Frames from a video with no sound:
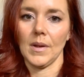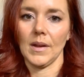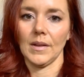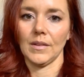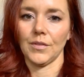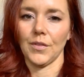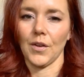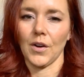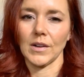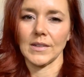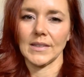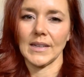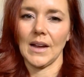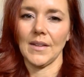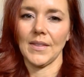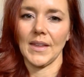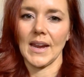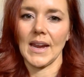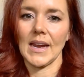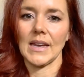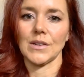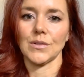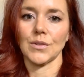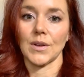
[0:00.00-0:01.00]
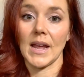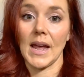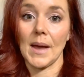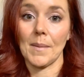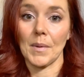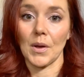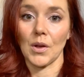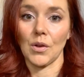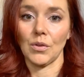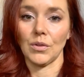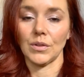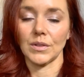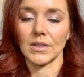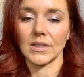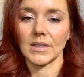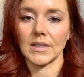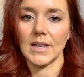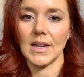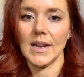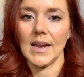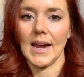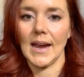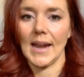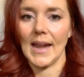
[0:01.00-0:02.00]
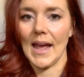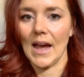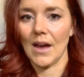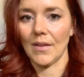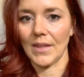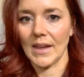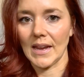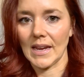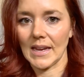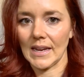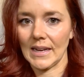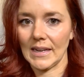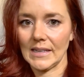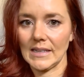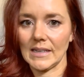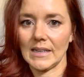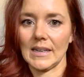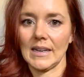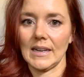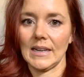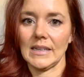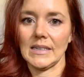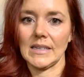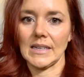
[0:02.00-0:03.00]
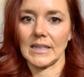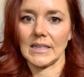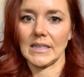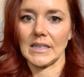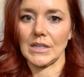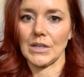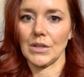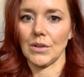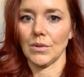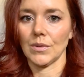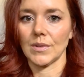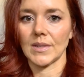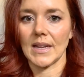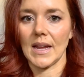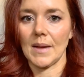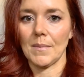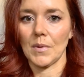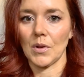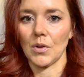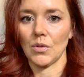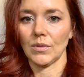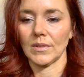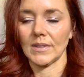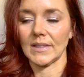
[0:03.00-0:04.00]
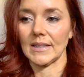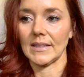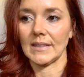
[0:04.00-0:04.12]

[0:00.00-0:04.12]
as far as how they handle chemicals and how they can ad get addicted to those chemicals,